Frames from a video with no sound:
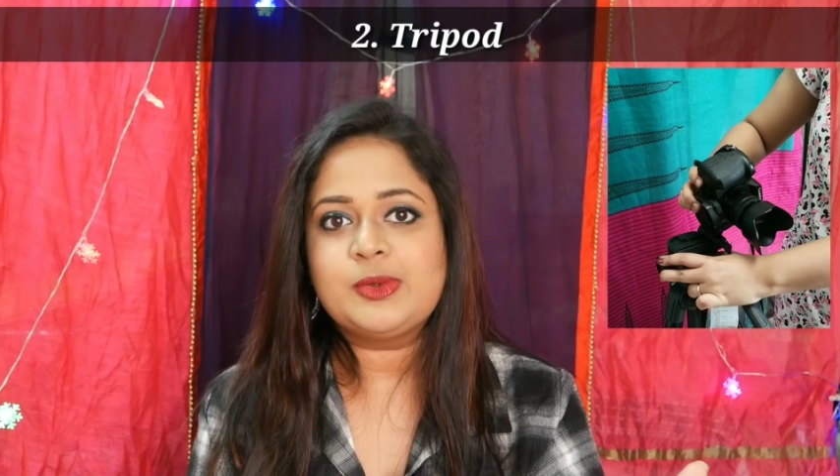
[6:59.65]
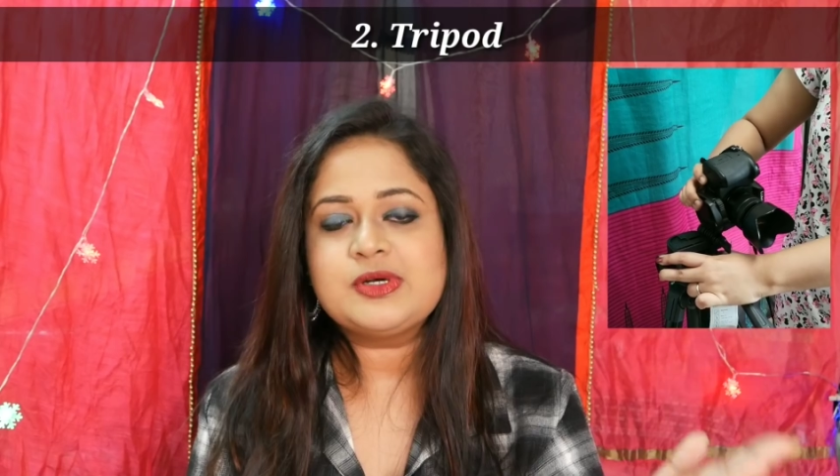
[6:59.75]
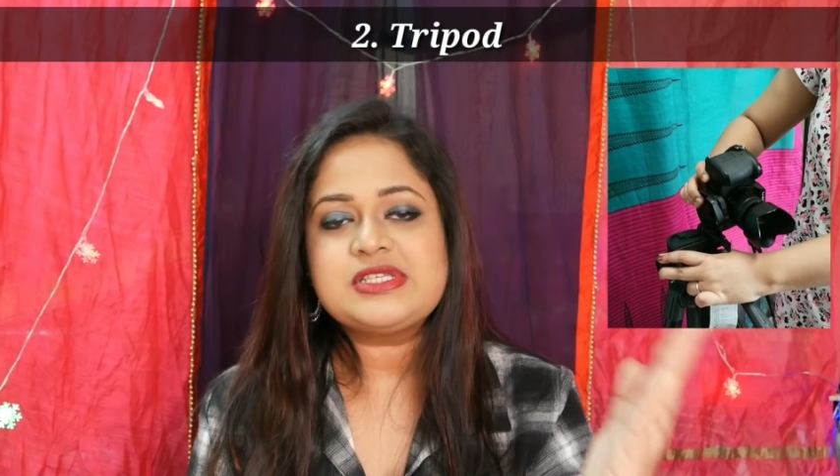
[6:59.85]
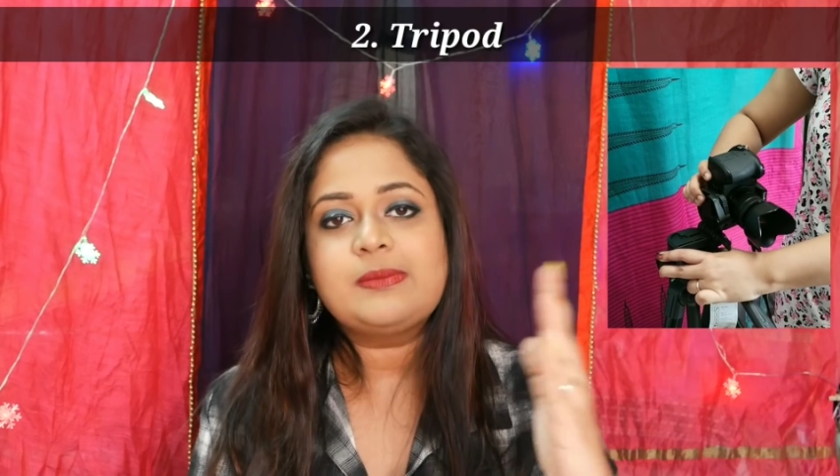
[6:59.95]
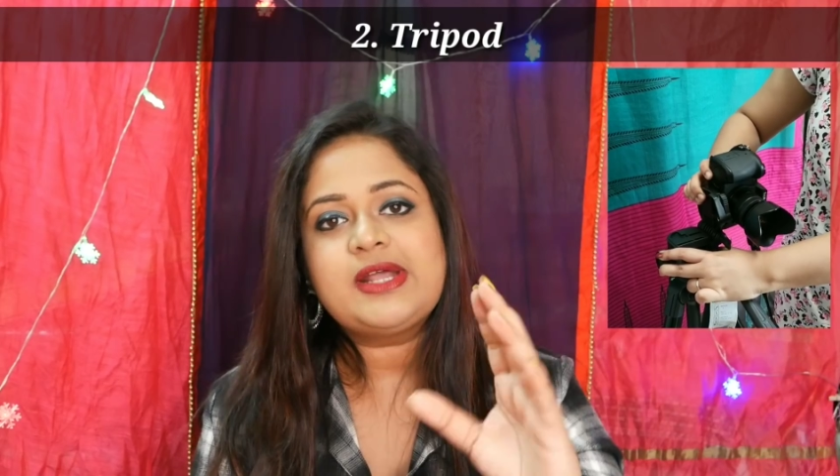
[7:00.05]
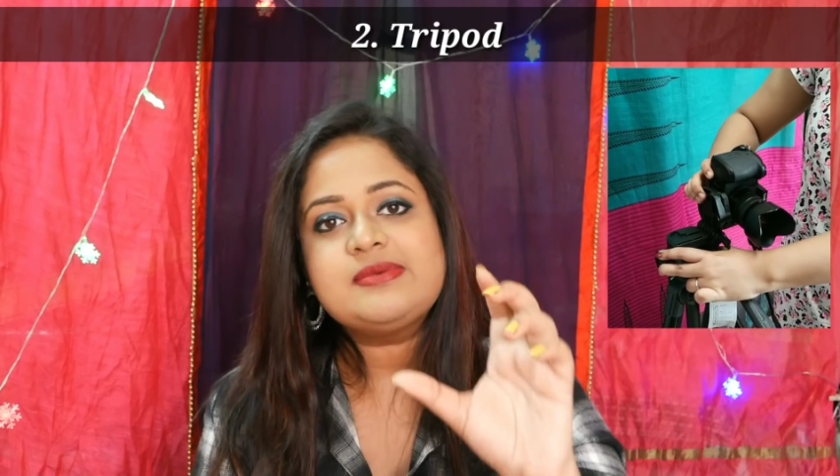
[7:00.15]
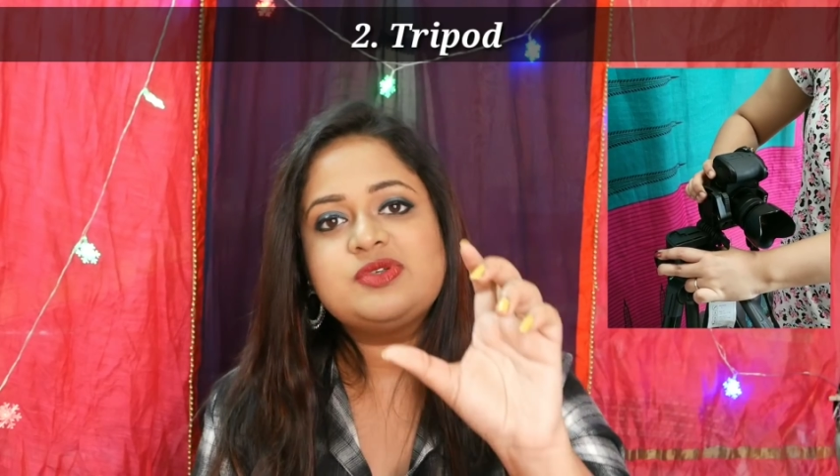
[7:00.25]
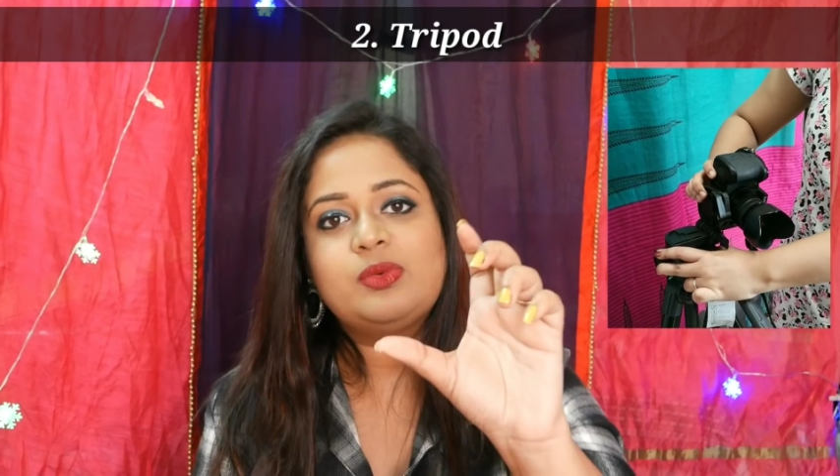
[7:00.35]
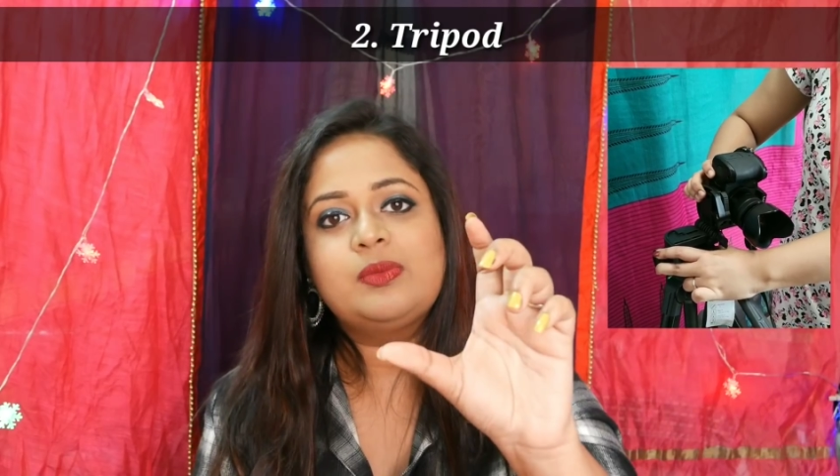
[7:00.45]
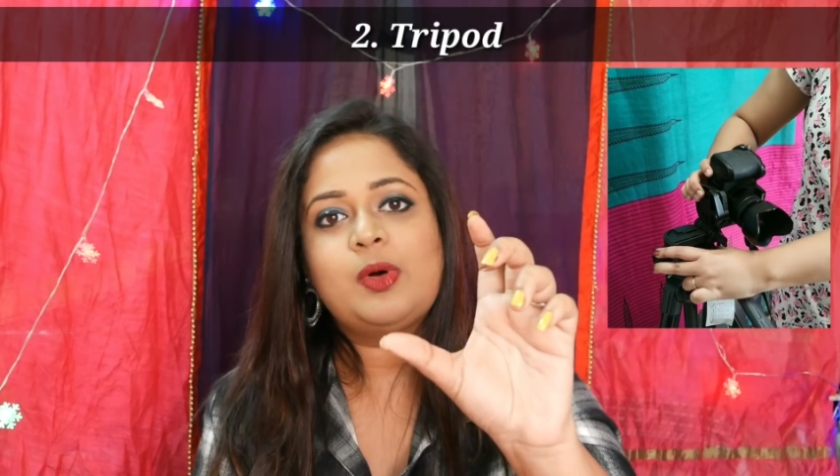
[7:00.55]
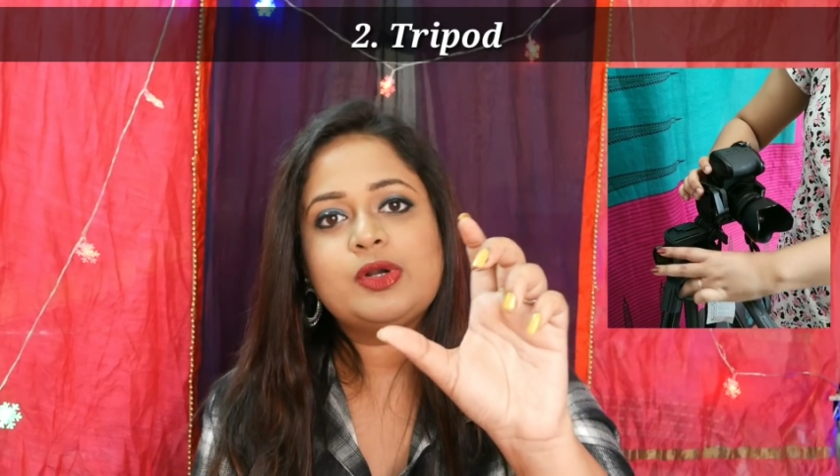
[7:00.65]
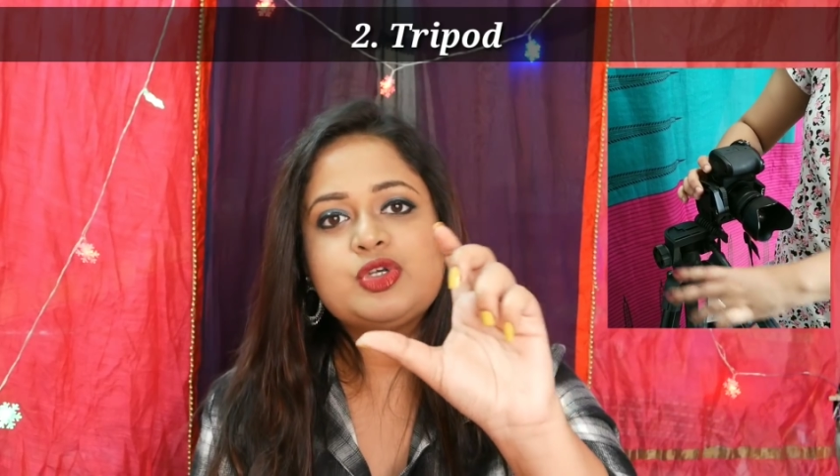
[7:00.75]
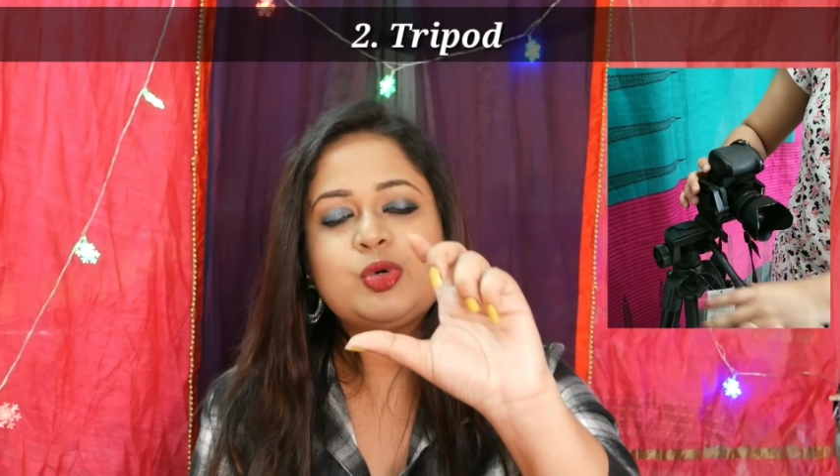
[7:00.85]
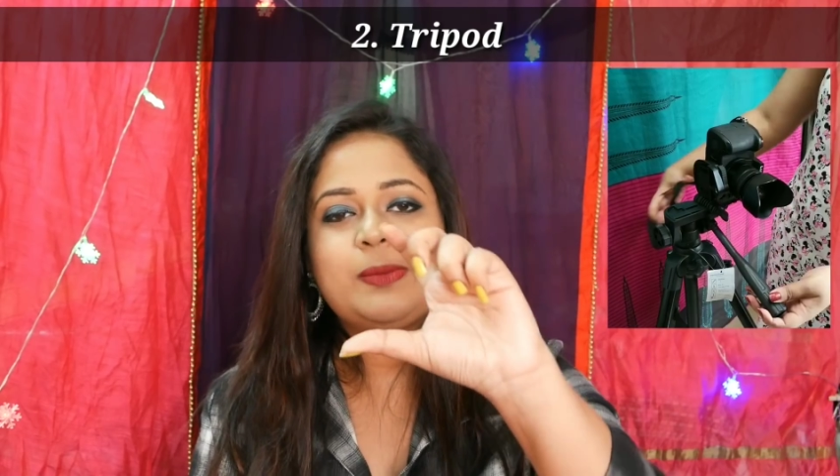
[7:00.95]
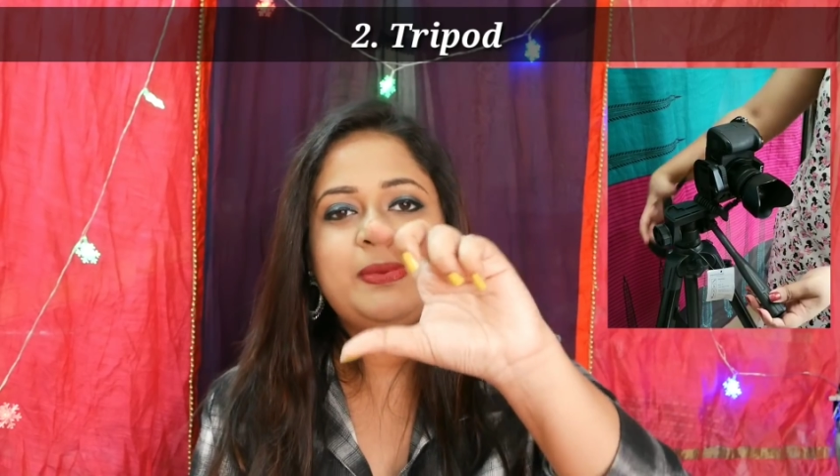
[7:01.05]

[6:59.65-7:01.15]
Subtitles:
because sometimes you would want to shoot a